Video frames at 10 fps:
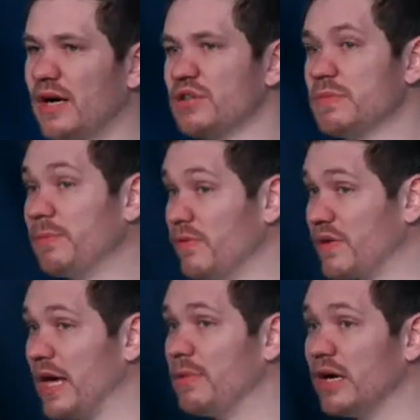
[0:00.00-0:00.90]
house, maybe
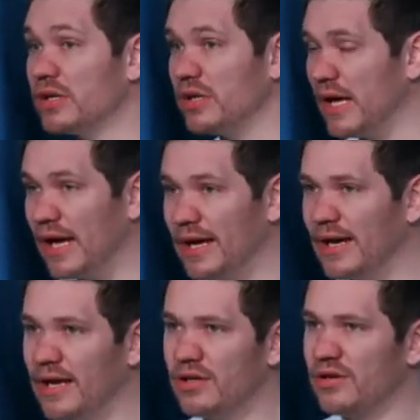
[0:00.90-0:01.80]
you came here today
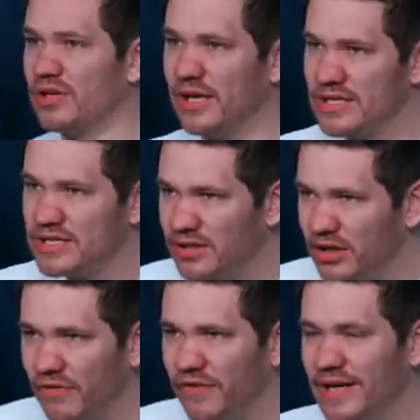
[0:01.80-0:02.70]
and then you're kind of still
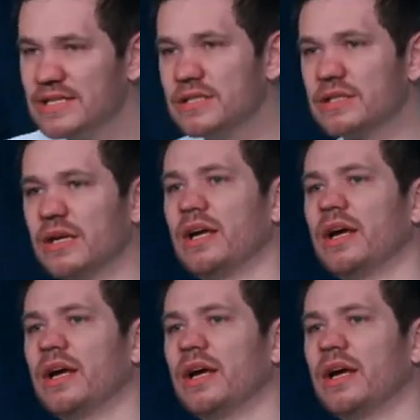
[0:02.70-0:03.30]
on the fence,